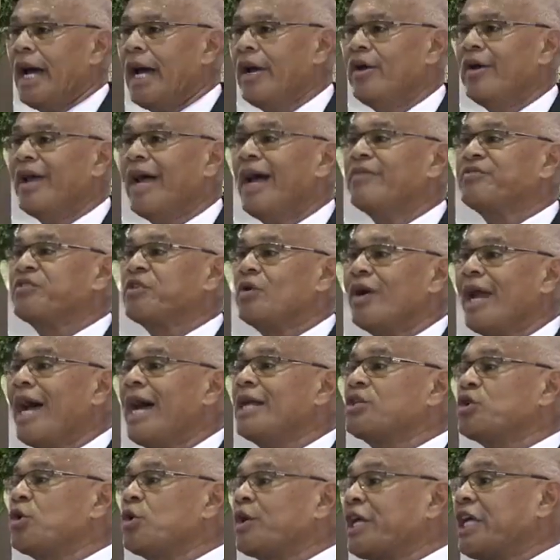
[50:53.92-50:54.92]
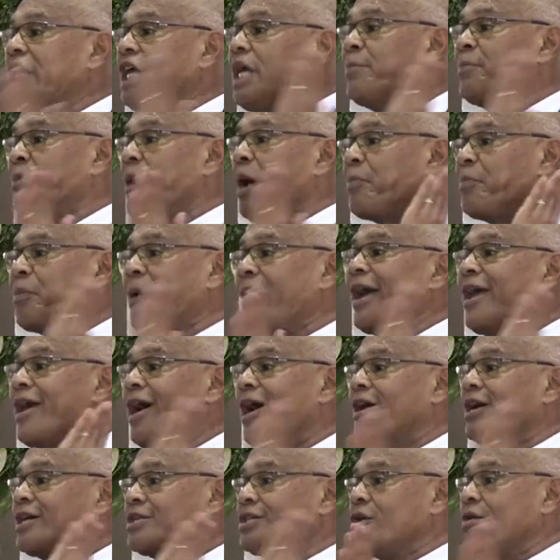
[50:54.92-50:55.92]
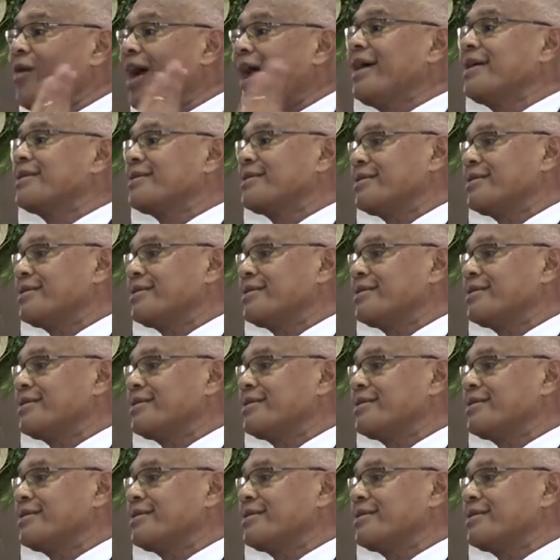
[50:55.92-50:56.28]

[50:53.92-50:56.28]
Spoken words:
you have to learn to keep your priority right.